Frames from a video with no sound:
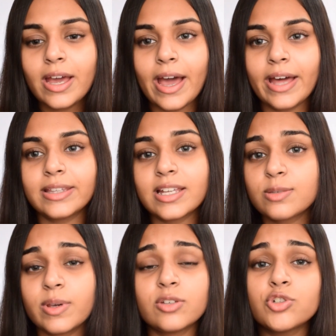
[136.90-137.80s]
and that's
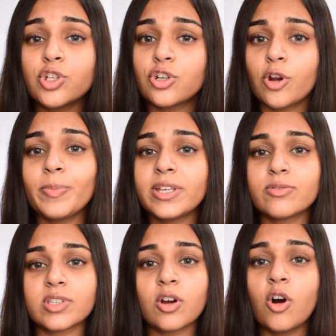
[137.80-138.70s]
why you should not be
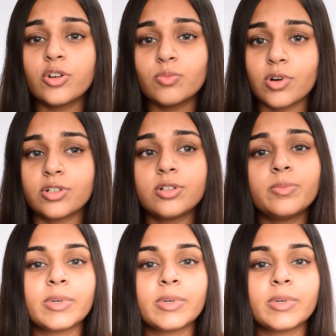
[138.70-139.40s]
using hot water